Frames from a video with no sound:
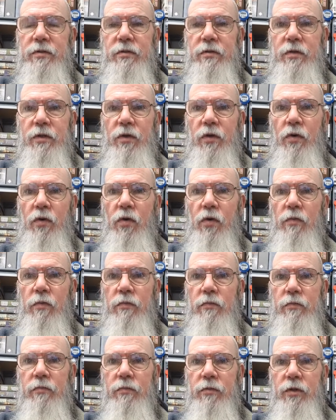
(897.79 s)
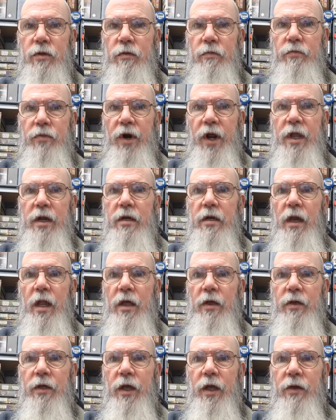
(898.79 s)
your brand
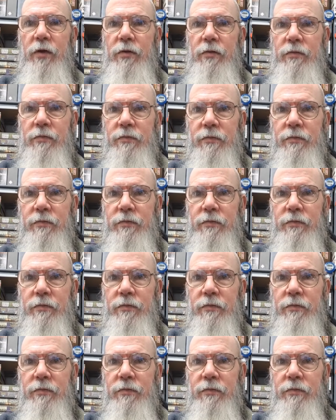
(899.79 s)
logo,